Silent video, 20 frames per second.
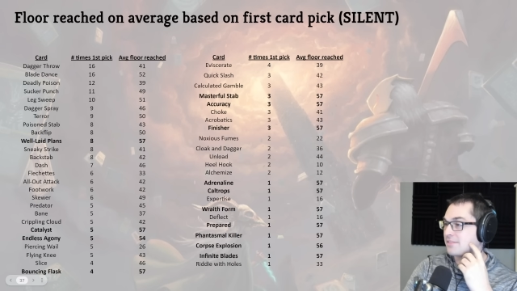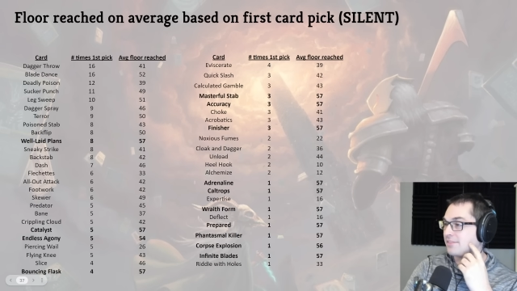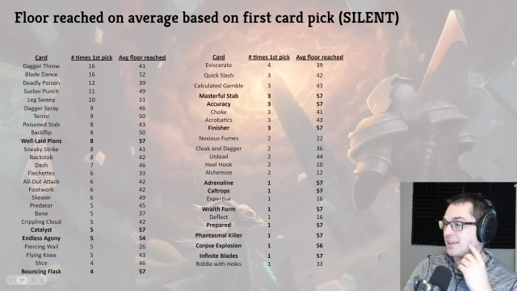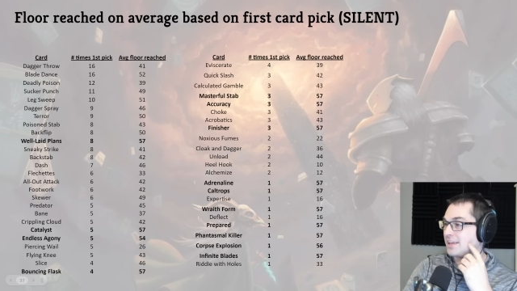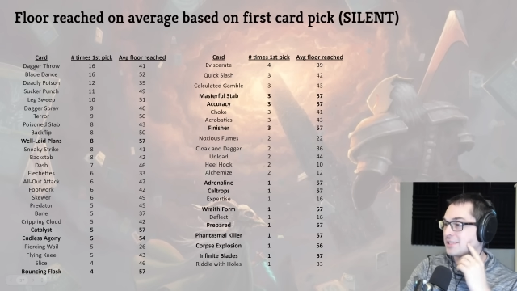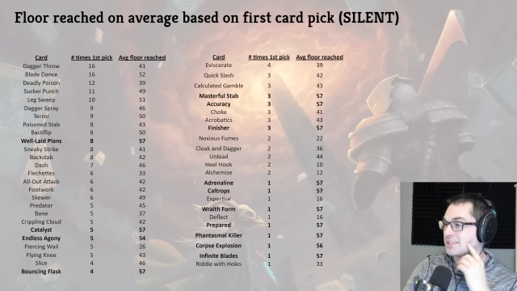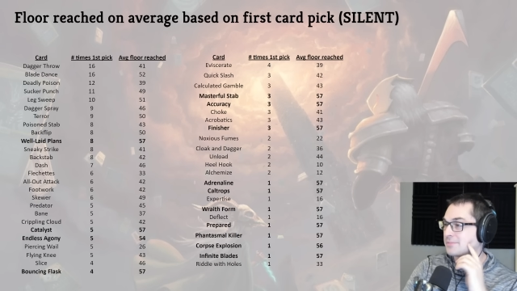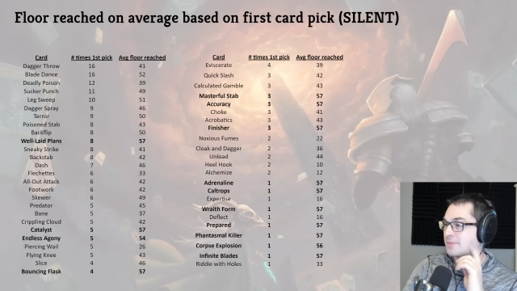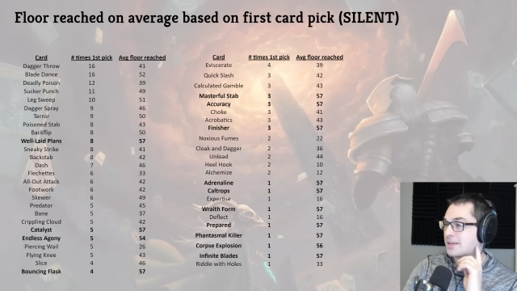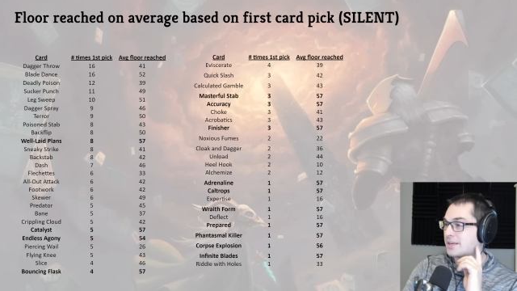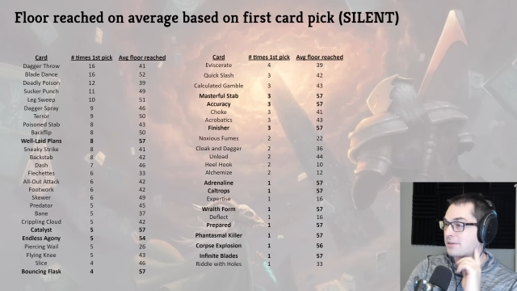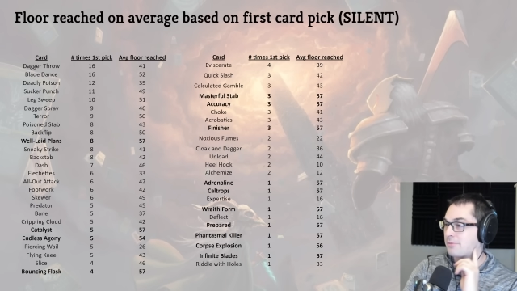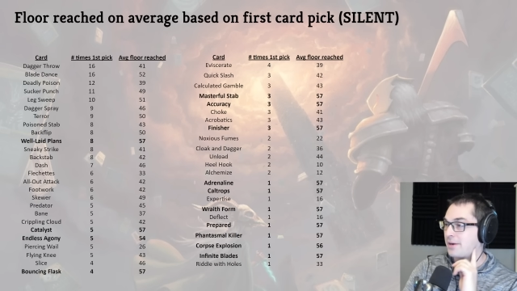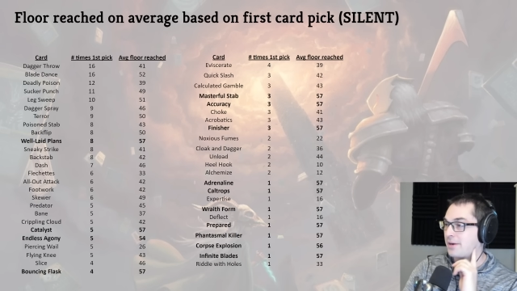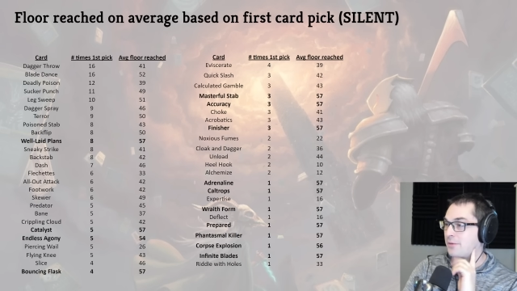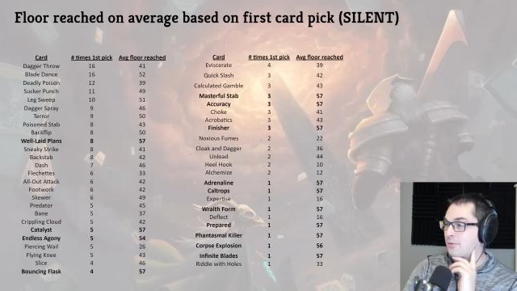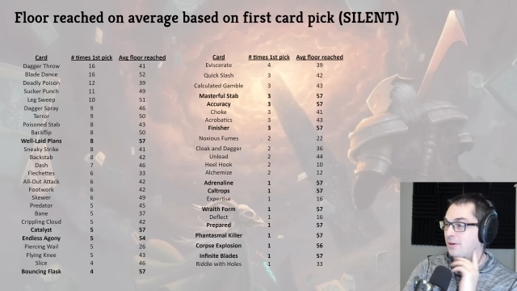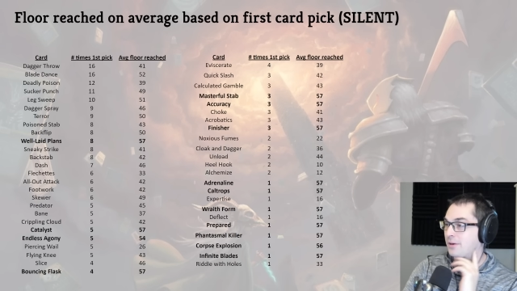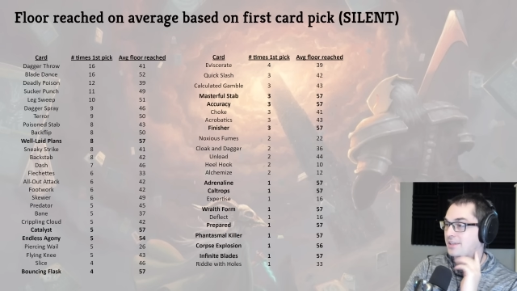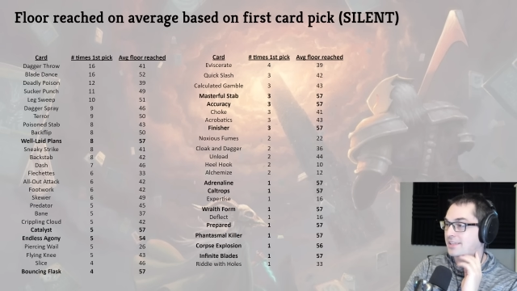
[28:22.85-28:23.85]
Flask pick
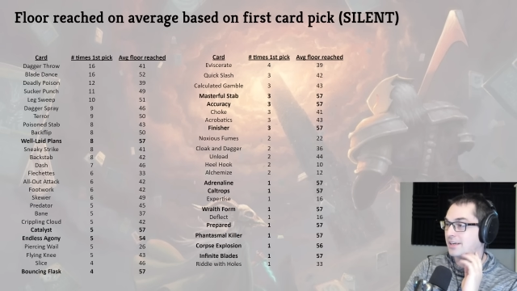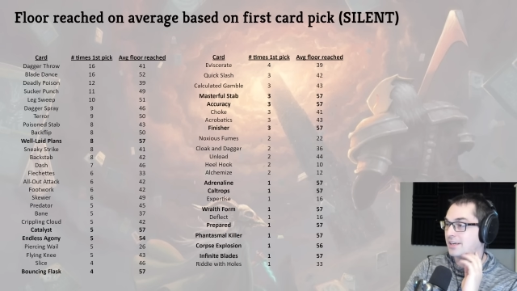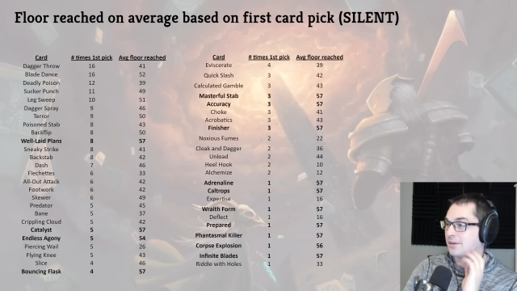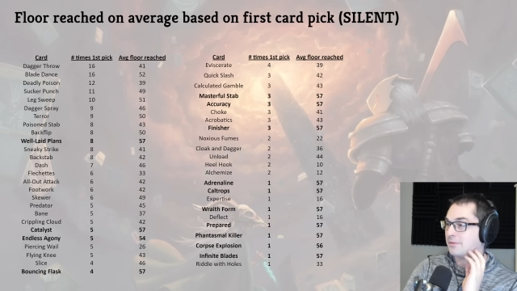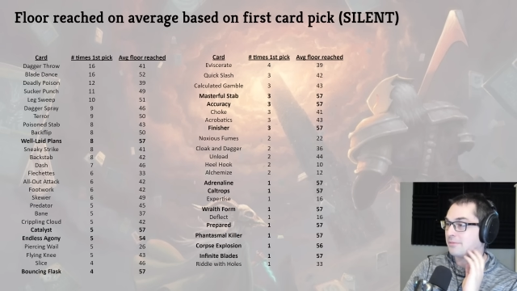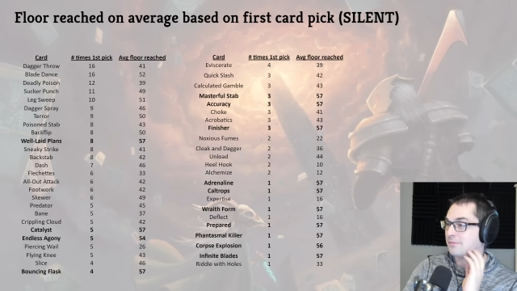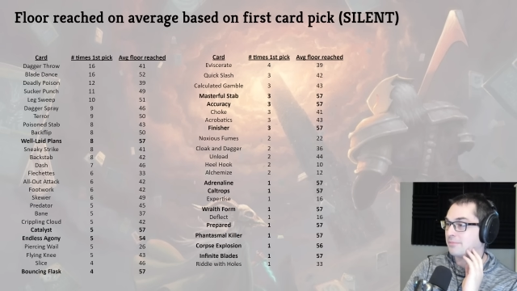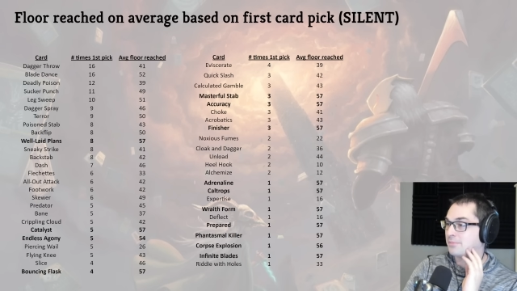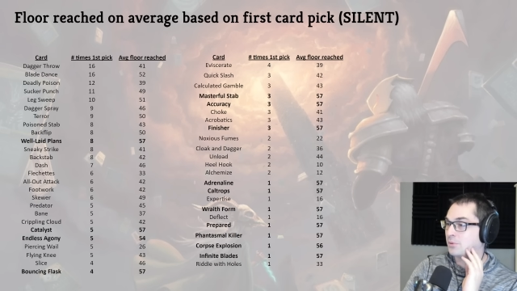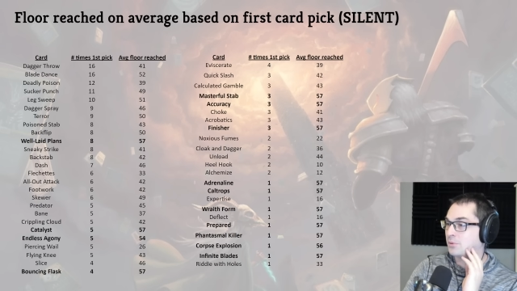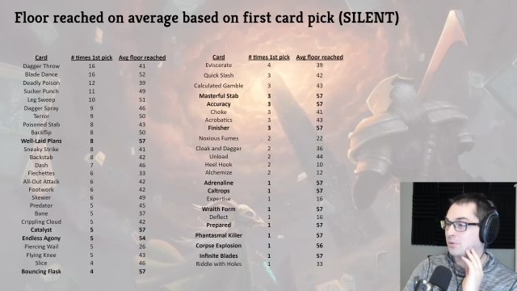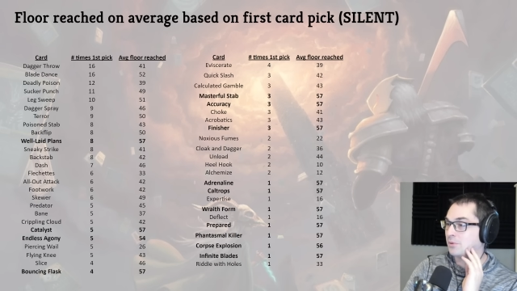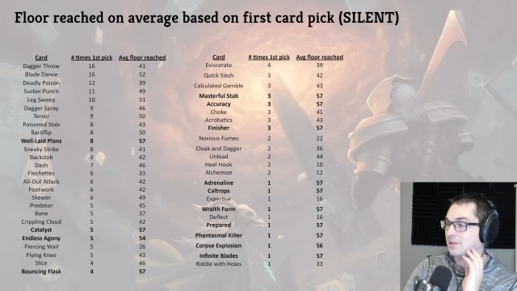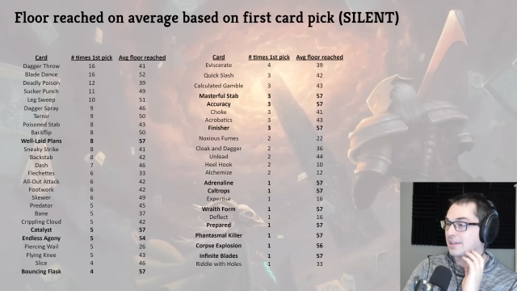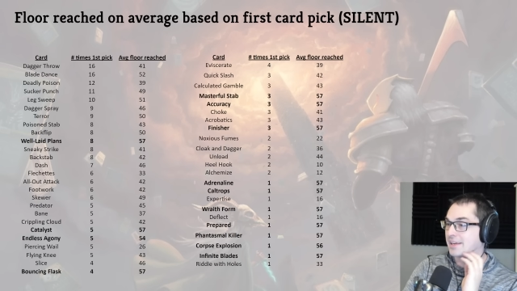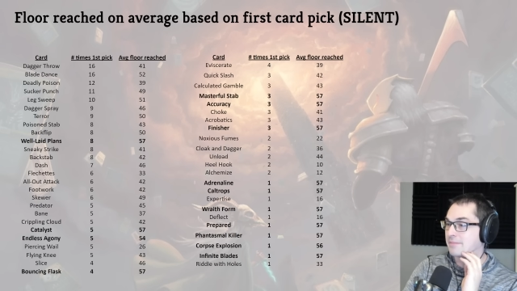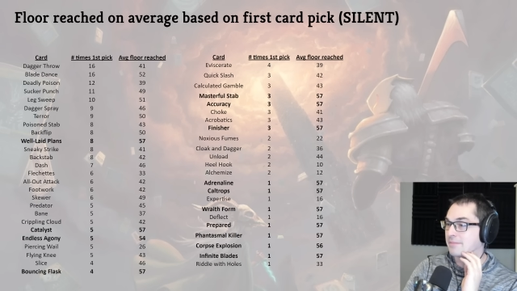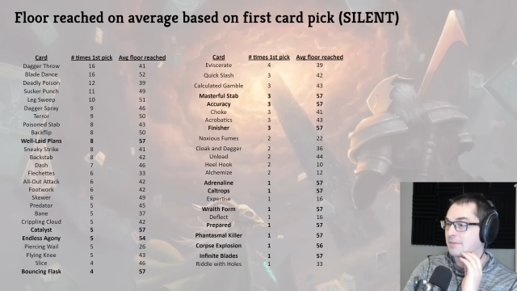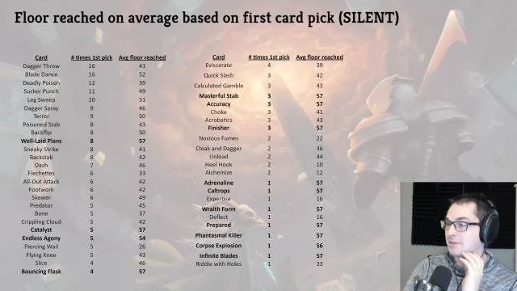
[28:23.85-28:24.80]
rate worked out poorly,